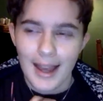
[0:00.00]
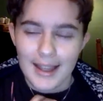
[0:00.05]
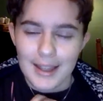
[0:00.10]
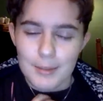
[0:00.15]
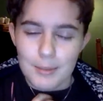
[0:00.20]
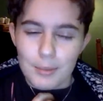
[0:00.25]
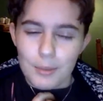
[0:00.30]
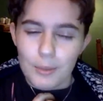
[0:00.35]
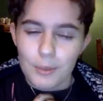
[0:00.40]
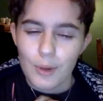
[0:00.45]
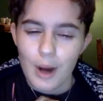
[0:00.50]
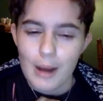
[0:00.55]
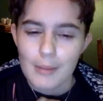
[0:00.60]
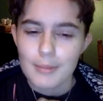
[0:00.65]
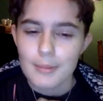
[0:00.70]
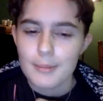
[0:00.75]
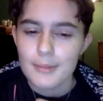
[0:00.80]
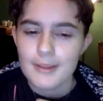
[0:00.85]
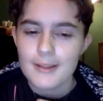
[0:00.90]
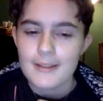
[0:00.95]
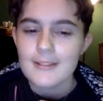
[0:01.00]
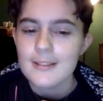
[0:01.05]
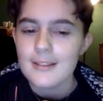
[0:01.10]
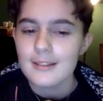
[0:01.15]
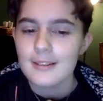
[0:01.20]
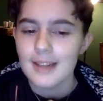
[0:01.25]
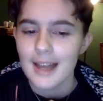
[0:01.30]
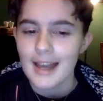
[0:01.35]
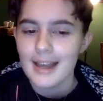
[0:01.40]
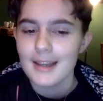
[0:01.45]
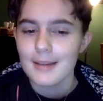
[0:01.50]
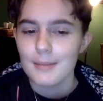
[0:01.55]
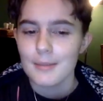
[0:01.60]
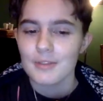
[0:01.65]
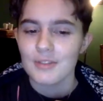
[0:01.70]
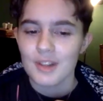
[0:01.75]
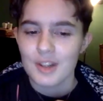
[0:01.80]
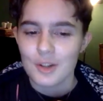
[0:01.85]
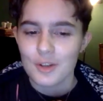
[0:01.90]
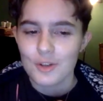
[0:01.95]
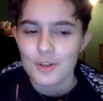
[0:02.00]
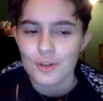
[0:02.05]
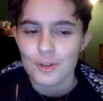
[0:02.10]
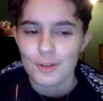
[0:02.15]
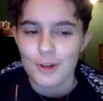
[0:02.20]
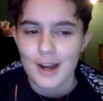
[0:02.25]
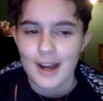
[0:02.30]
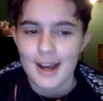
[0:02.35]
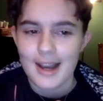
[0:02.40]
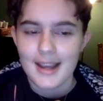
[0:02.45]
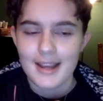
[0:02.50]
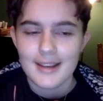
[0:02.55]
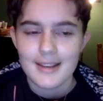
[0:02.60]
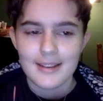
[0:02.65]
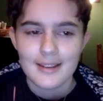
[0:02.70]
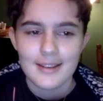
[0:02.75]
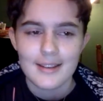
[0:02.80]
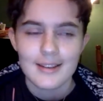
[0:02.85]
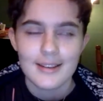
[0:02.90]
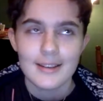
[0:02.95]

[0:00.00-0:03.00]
can probably still get him if I try,